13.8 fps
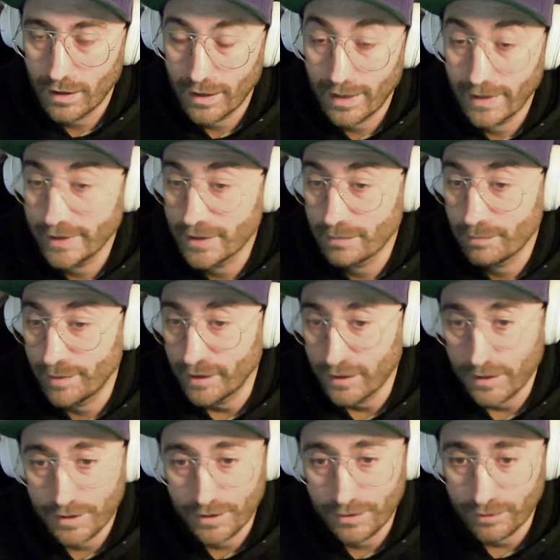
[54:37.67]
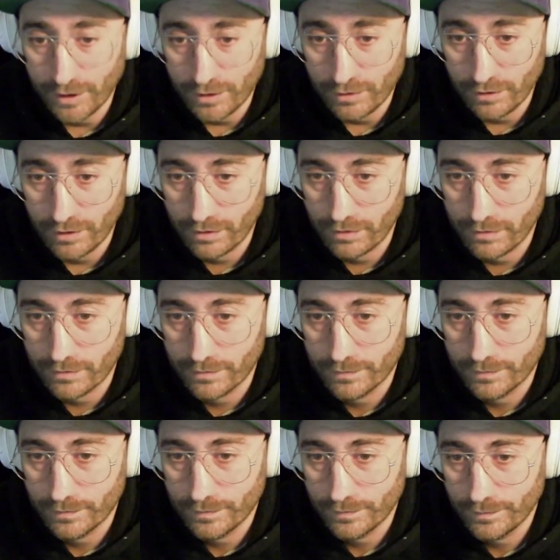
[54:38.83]
a little bit you need to learn
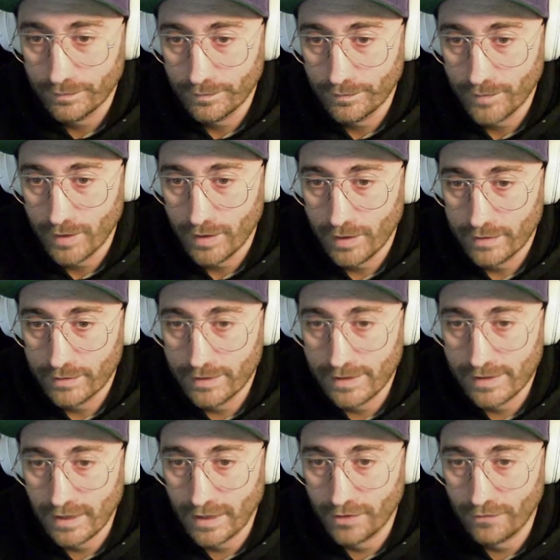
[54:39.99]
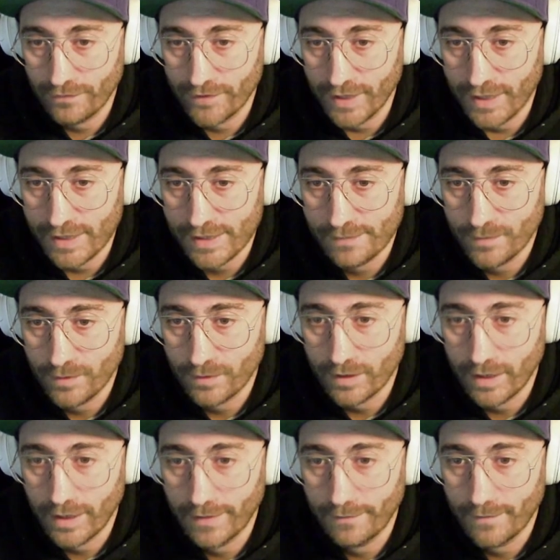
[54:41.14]
this kind of things.
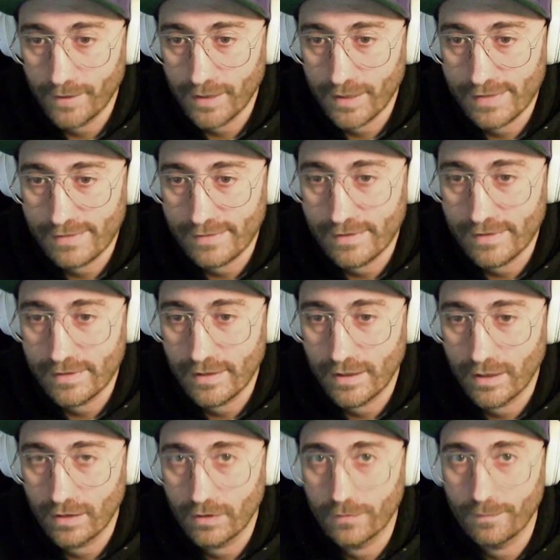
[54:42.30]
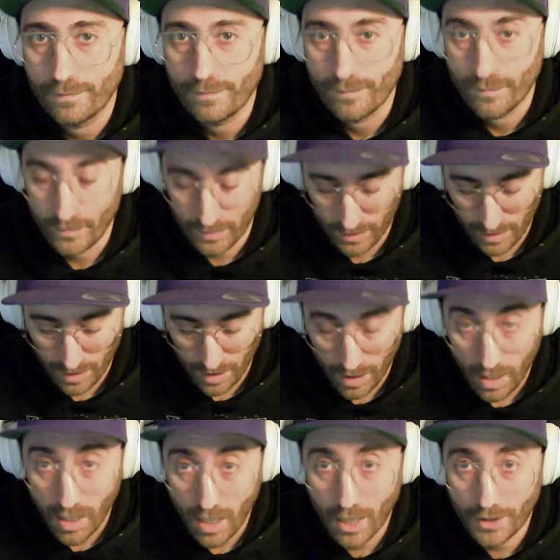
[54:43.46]
Okay, let's see now.
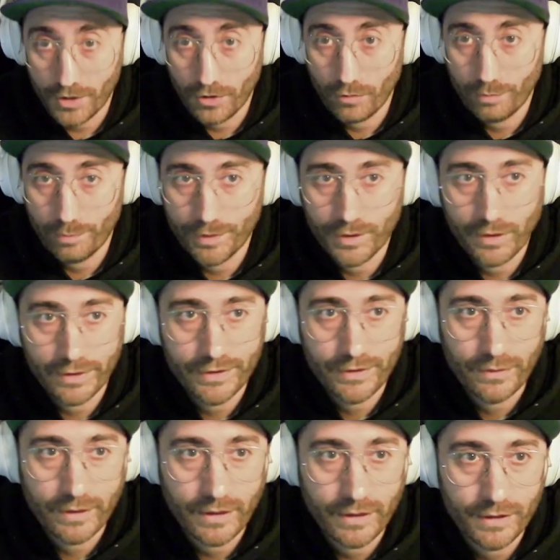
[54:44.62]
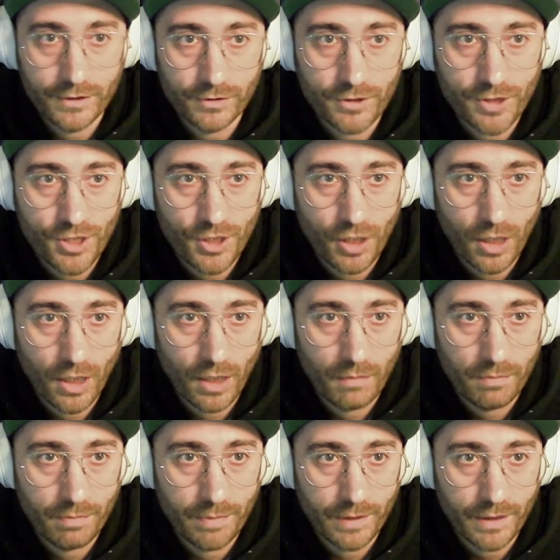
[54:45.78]
I hope you are doing a good
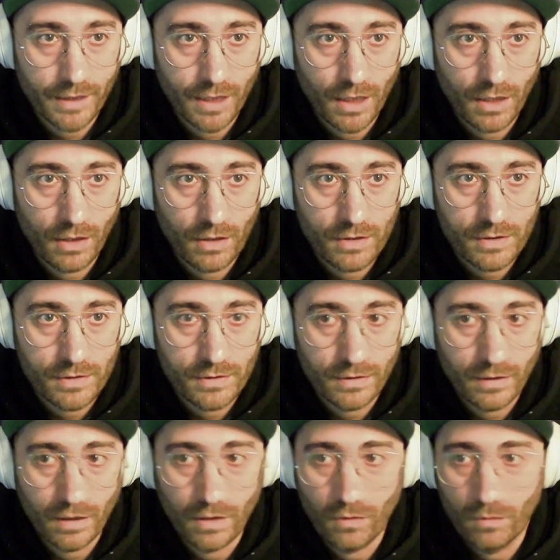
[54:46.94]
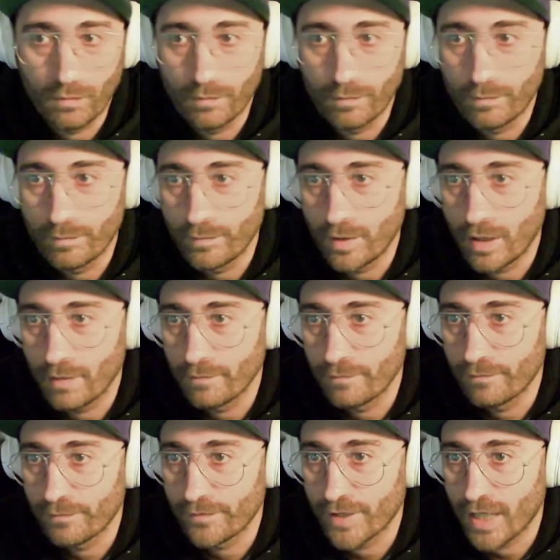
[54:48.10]
job because, oh, I'm
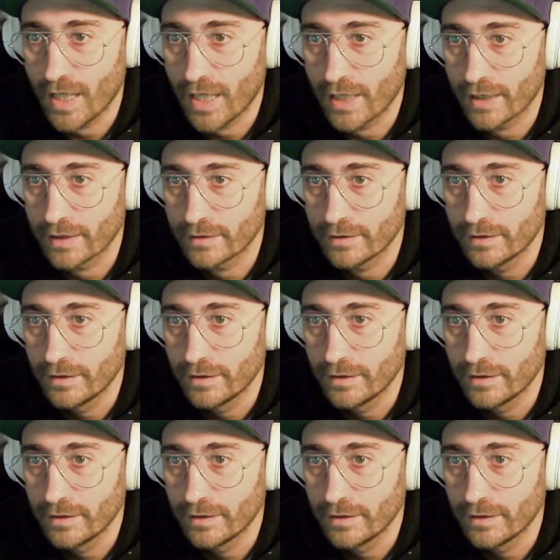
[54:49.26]
tired.